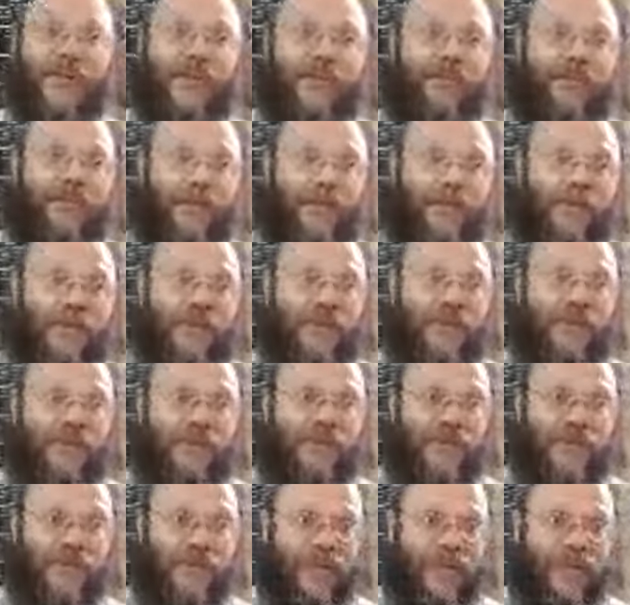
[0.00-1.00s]
in Paris,
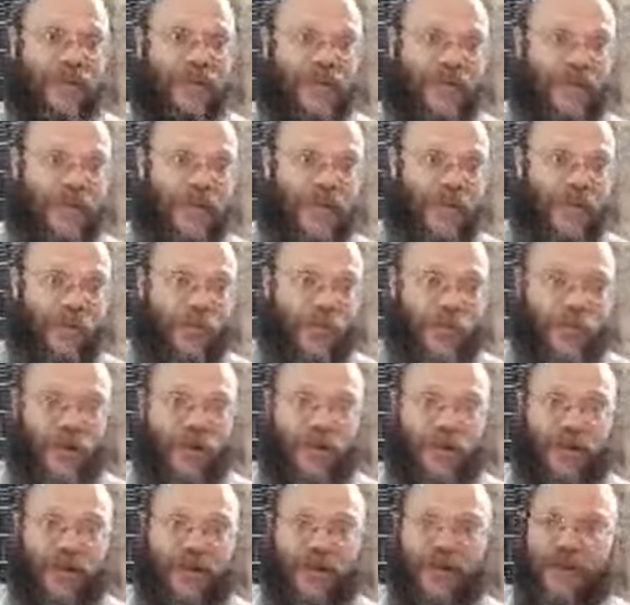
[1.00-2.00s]
in a, in a
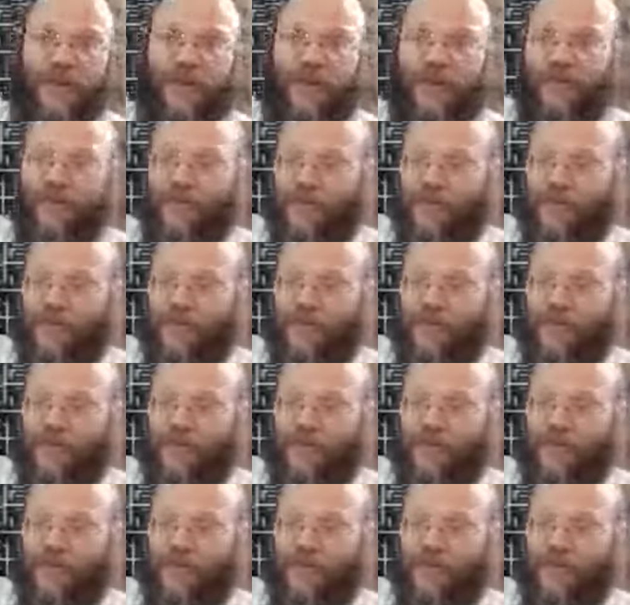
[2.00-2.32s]
community in uh,